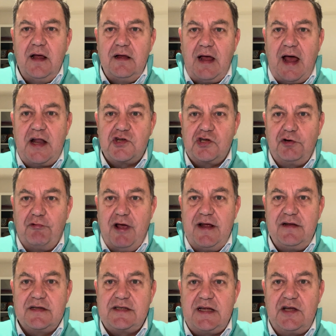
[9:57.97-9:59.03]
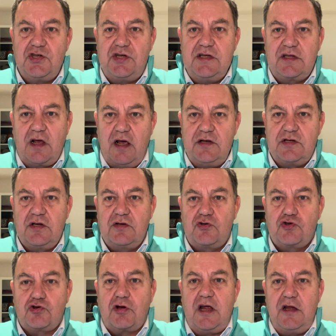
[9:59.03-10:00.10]
Angela Rayner says she's going to
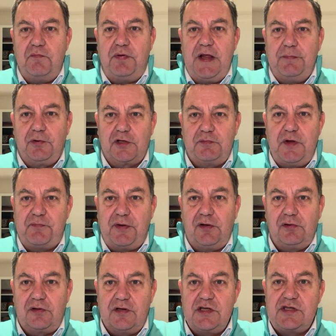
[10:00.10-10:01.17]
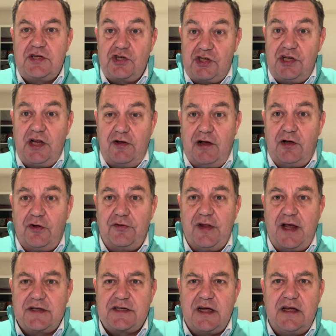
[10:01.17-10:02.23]
train people to be builders. Does she know how long
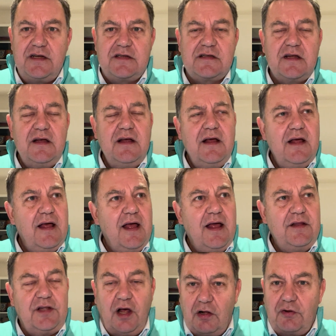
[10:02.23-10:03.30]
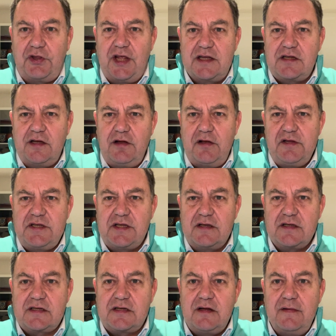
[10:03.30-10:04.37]
that takes? The whole thing's a
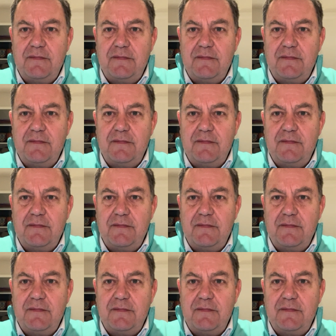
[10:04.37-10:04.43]
nonsense.